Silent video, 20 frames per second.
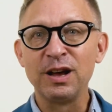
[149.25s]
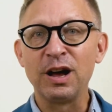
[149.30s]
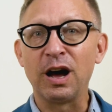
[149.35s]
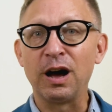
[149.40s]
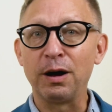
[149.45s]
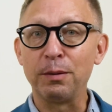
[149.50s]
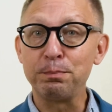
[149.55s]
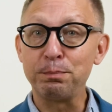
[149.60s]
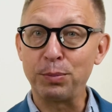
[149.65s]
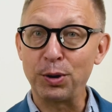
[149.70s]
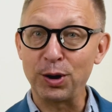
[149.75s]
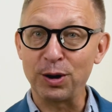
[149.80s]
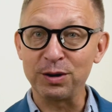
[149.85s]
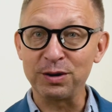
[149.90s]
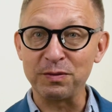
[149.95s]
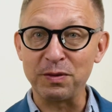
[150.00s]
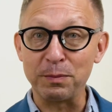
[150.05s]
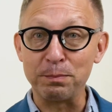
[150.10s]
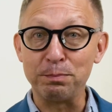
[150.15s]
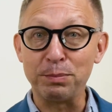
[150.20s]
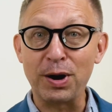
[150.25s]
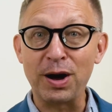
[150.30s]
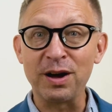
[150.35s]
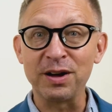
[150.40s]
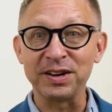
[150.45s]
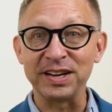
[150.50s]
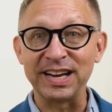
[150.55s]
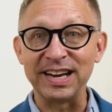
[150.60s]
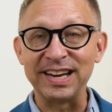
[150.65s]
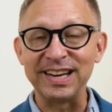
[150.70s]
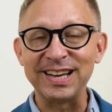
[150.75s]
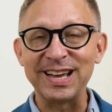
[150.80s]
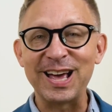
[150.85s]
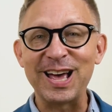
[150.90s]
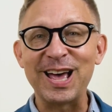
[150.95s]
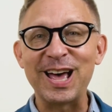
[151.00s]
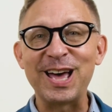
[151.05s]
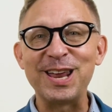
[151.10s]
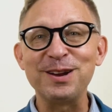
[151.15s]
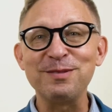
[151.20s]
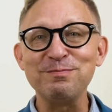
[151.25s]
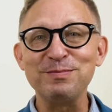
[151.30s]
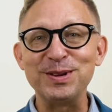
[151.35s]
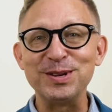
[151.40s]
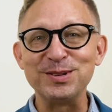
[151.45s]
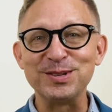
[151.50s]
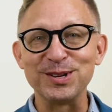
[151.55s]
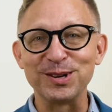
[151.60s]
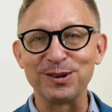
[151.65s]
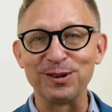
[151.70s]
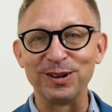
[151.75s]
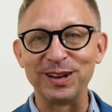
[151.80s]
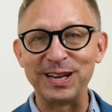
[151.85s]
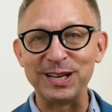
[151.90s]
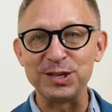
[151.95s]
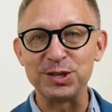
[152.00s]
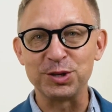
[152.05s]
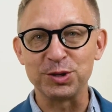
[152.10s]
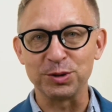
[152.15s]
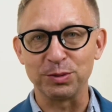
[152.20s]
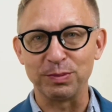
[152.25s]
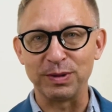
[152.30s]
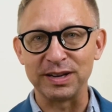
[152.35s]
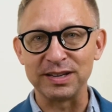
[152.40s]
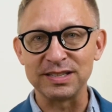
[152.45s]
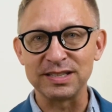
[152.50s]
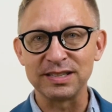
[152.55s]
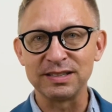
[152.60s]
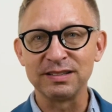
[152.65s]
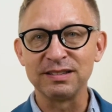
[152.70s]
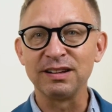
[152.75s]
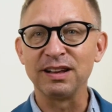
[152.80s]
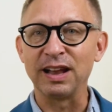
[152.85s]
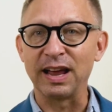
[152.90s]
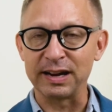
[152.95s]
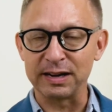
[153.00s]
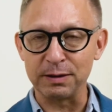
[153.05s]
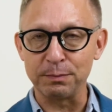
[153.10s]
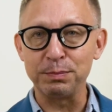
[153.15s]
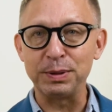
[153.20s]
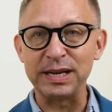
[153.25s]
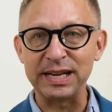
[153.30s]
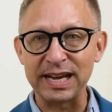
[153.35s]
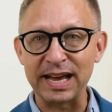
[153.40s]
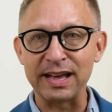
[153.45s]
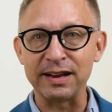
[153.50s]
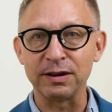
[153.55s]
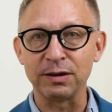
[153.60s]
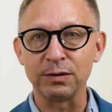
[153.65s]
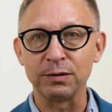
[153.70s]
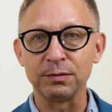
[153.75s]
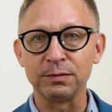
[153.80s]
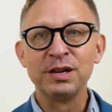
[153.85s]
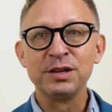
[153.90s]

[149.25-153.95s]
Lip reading: a part of the body and a musical instrument, like a piano.